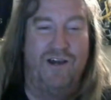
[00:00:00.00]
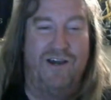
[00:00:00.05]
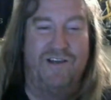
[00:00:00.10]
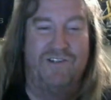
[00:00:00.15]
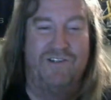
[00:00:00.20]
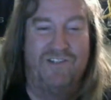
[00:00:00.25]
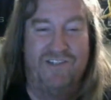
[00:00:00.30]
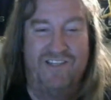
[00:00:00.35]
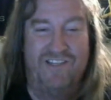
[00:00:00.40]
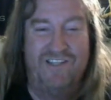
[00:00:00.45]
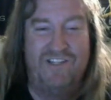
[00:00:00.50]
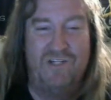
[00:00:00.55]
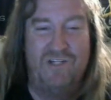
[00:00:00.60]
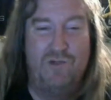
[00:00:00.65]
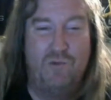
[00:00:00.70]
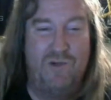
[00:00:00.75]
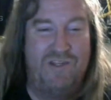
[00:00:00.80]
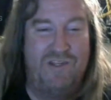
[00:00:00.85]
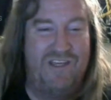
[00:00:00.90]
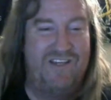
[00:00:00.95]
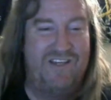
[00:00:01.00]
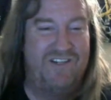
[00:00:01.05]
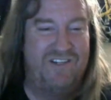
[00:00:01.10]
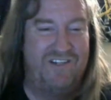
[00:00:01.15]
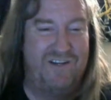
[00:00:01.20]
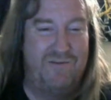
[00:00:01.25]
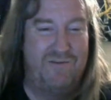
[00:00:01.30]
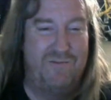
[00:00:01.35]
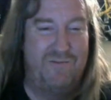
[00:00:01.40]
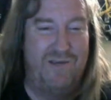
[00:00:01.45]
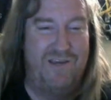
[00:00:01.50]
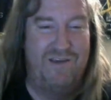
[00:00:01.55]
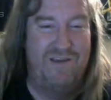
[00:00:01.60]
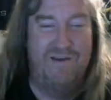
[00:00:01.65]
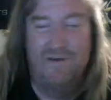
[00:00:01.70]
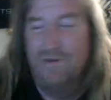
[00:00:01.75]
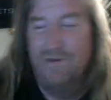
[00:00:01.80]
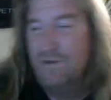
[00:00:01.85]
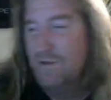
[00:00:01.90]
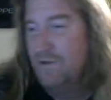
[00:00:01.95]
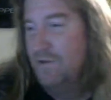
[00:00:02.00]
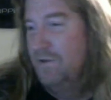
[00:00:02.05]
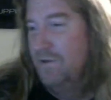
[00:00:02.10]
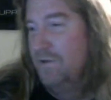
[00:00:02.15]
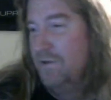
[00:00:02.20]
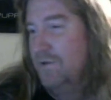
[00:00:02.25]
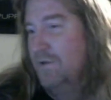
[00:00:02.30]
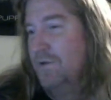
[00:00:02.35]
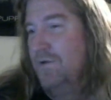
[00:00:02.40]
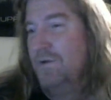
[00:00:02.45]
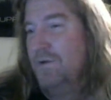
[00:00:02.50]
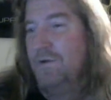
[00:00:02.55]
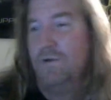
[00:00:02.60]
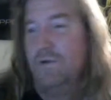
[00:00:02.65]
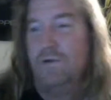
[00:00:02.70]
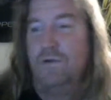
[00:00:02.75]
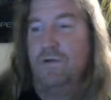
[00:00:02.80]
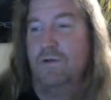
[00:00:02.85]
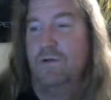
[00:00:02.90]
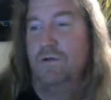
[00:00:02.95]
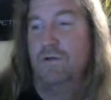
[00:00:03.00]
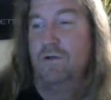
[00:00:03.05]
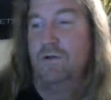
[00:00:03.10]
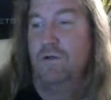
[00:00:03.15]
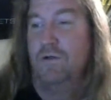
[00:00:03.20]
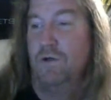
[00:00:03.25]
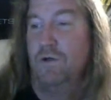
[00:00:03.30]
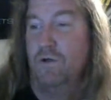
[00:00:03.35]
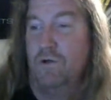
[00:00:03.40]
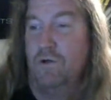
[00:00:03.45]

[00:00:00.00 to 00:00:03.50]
This is what they send me? Oh.